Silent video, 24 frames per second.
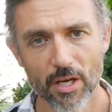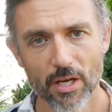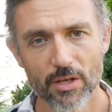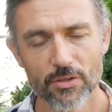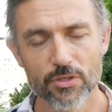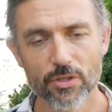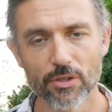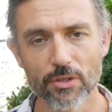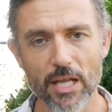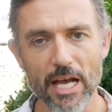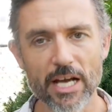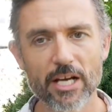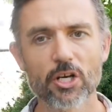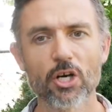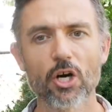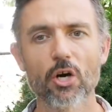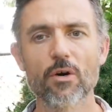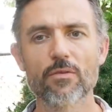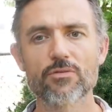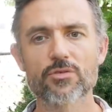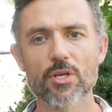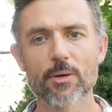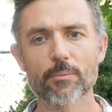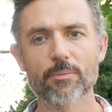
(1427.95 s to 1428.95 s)
to let go
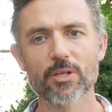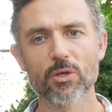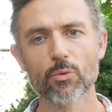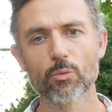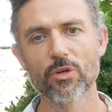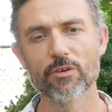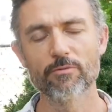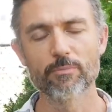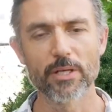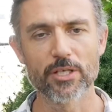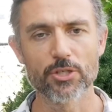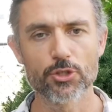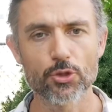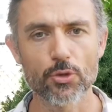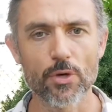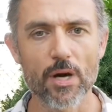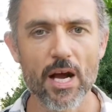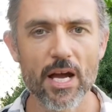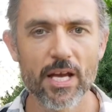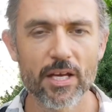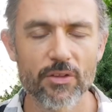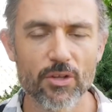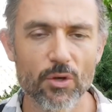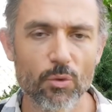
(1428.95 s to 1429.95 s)
of something we've been
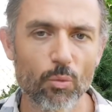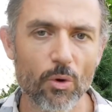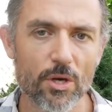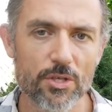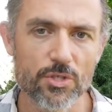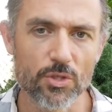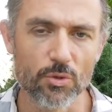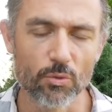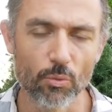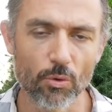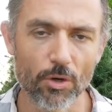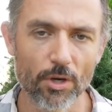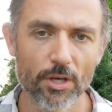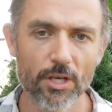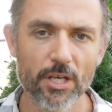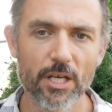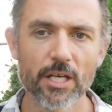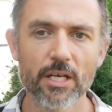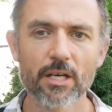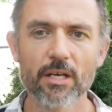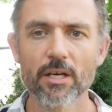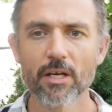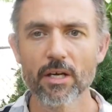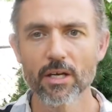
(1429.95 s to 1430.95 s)
trying that wasn't
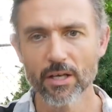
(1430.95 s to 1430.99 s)
working